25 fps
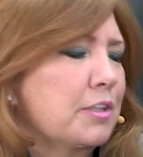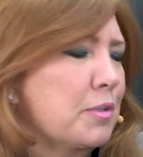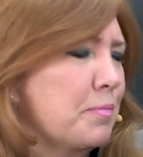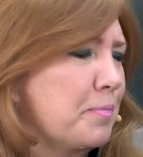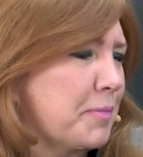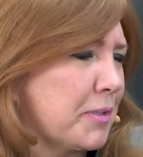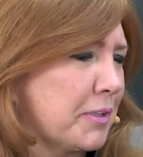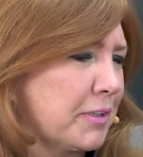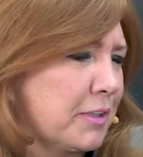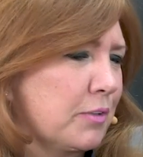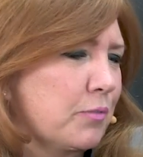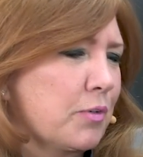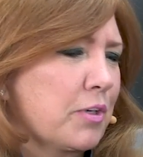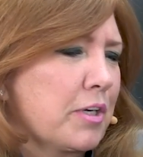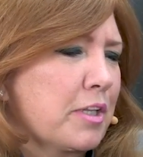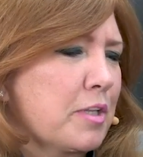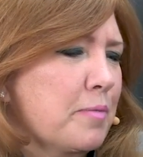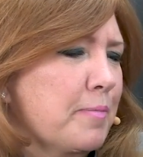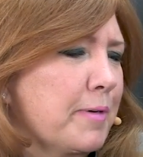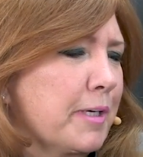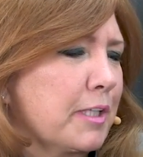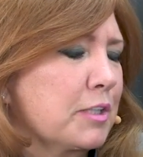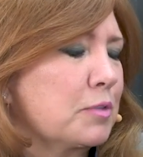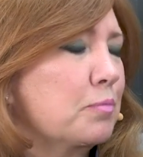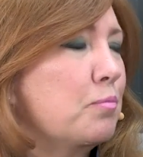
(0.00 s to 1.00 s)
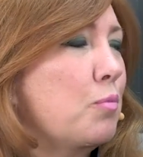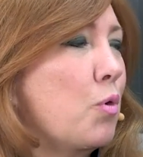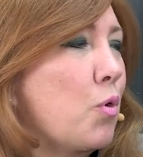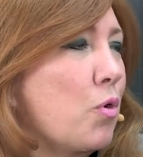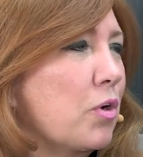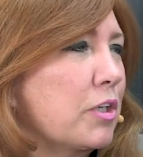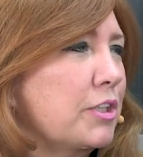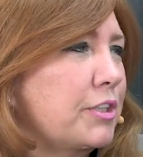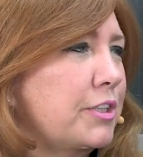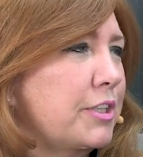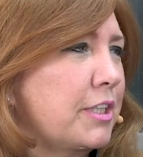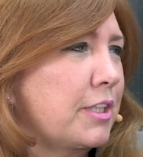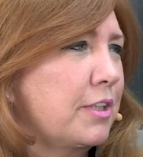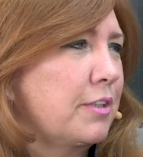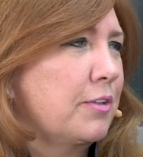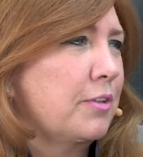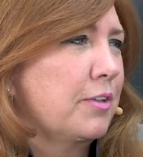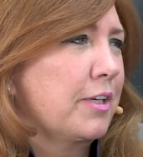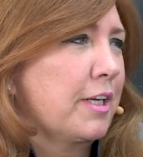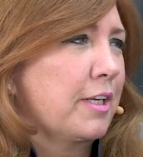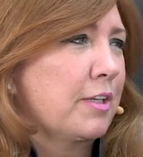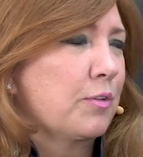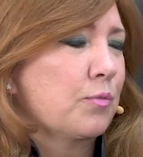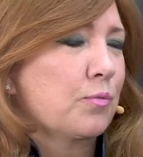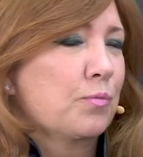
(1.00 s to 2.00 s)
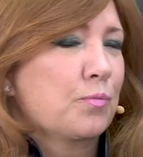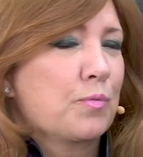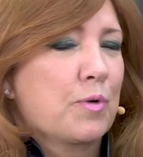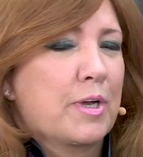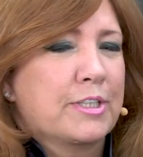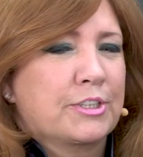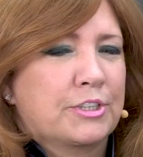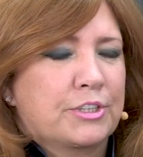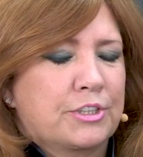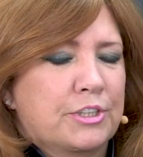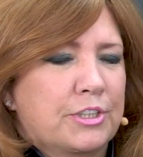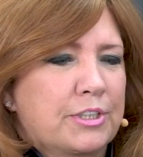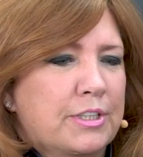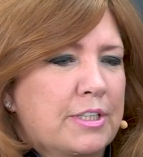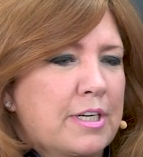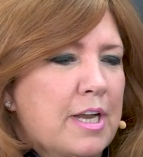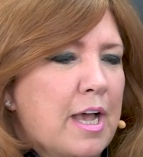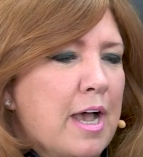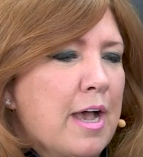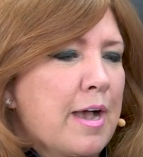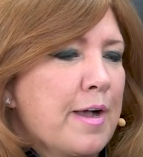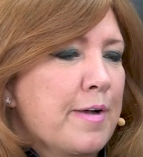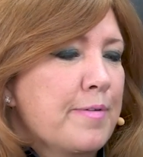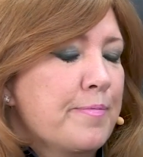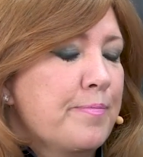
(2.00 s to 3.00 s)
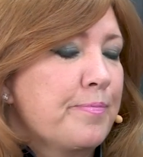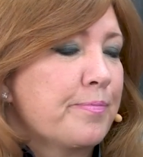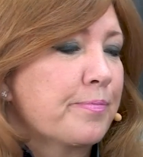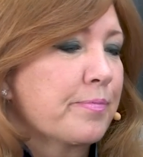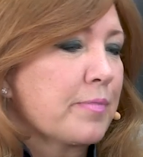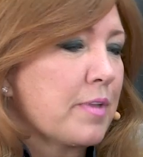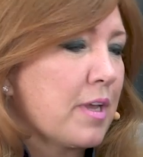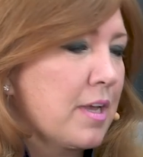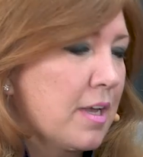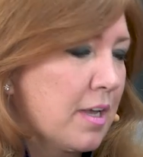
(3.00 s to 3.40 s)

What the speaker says: They're building one of the biggest ports in western